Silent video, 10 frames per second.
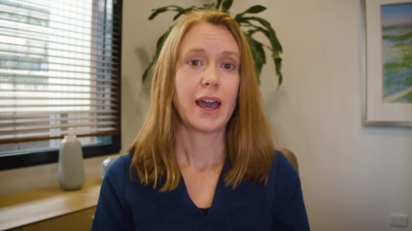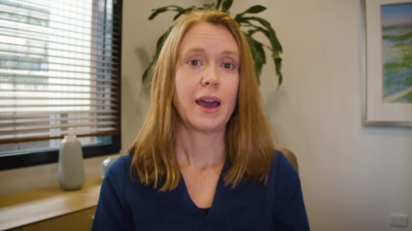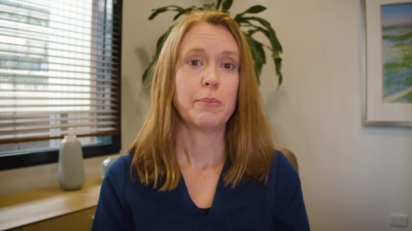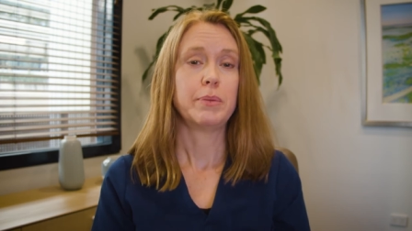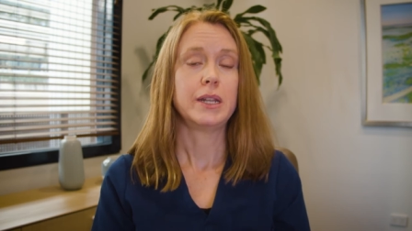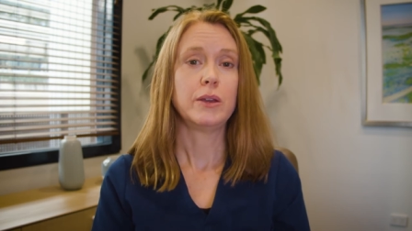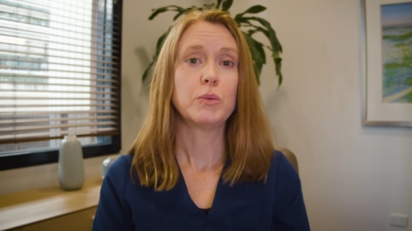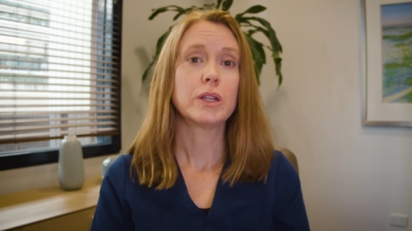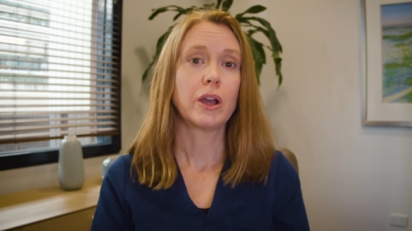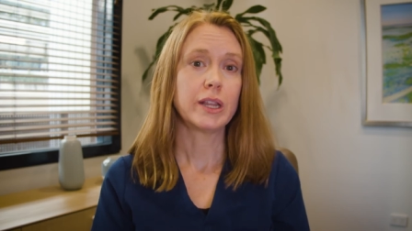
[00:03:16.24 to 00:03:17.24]
Uh, but it
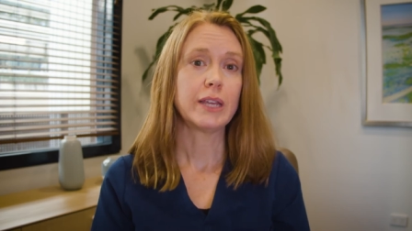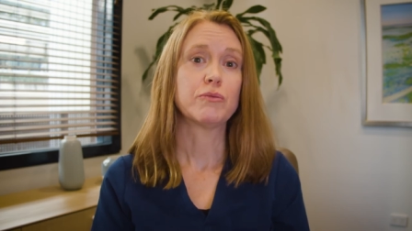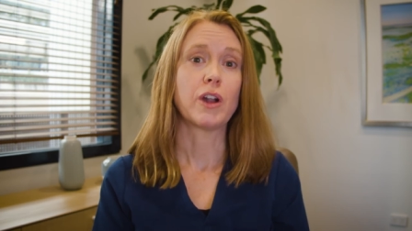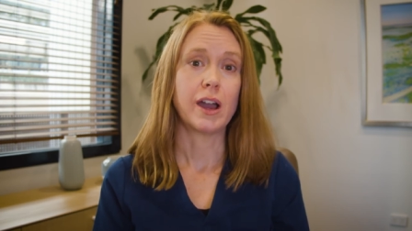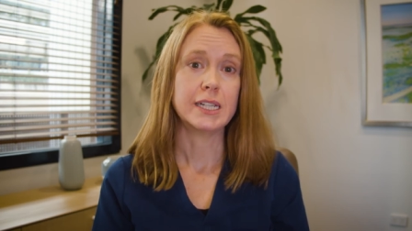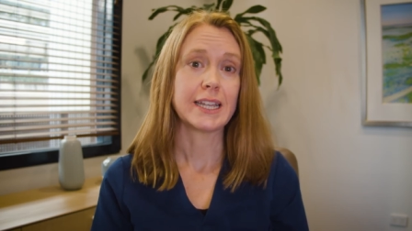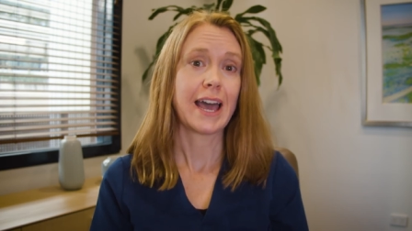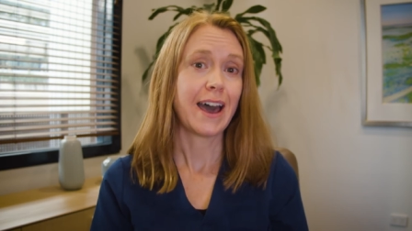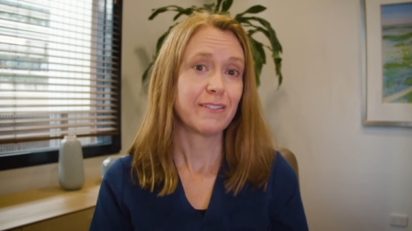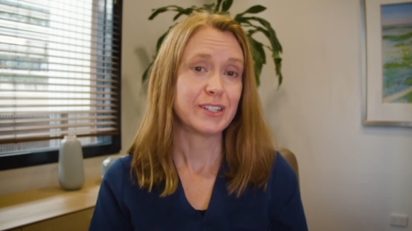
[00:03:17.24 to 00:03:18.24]
will only rise
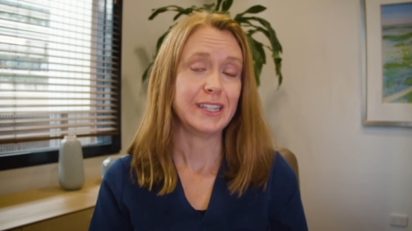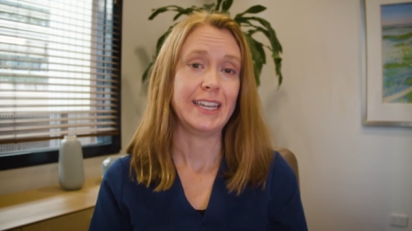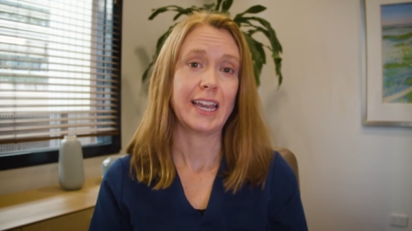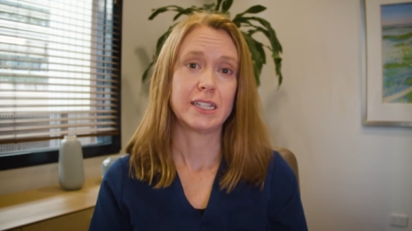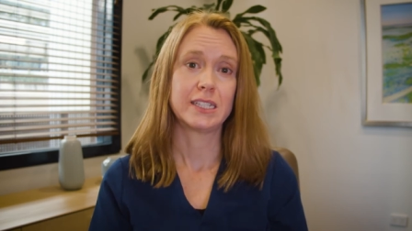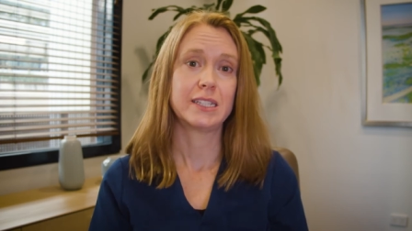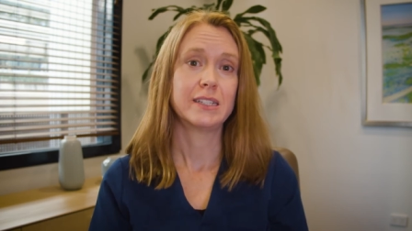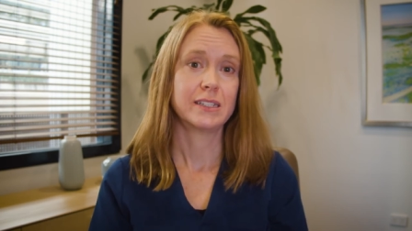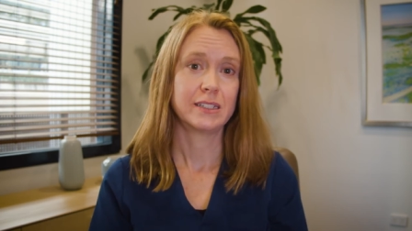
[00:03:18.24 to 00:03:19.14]
after the egg's